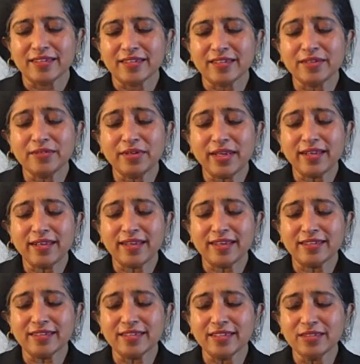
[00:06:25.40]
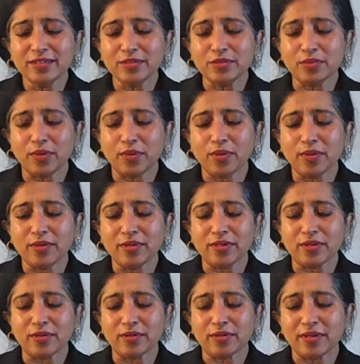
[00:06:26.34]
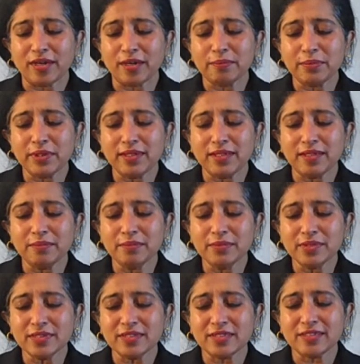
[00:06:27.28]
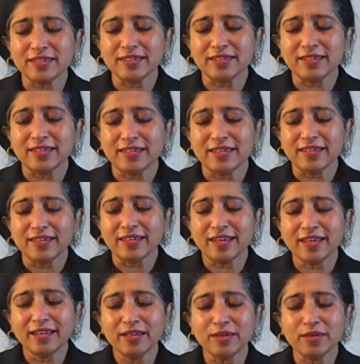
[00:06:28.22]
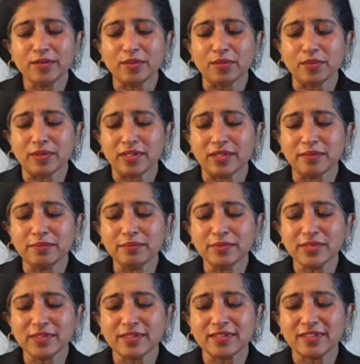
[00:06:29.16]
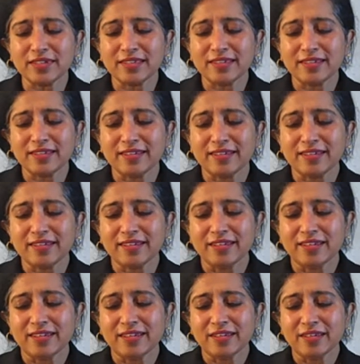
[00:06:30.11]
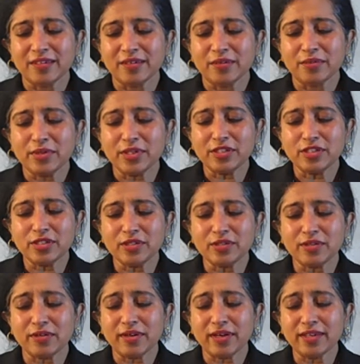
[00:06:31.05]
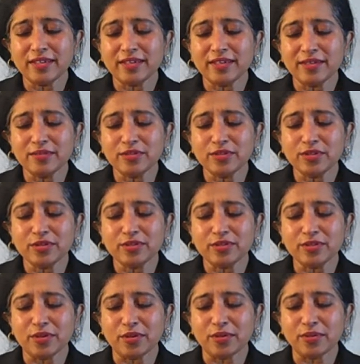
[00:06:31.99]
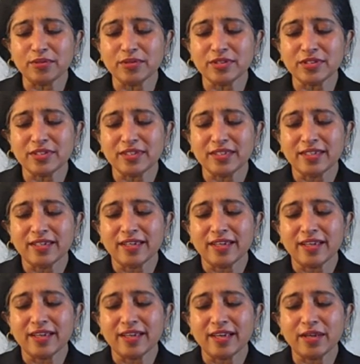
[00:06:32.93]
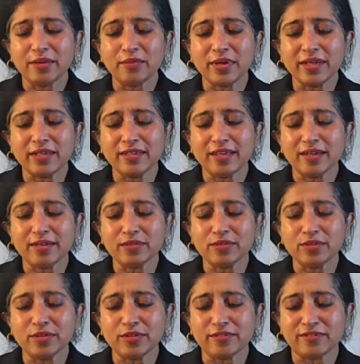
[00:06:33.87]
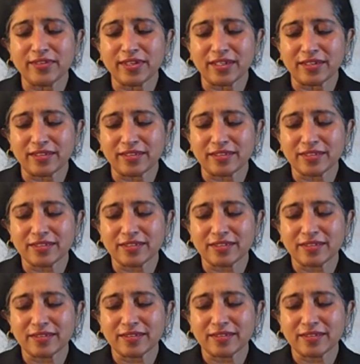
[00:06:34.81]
irradiating to all your upper limbs and your lower limbs, reaching right down to your toes and right down to your fingers.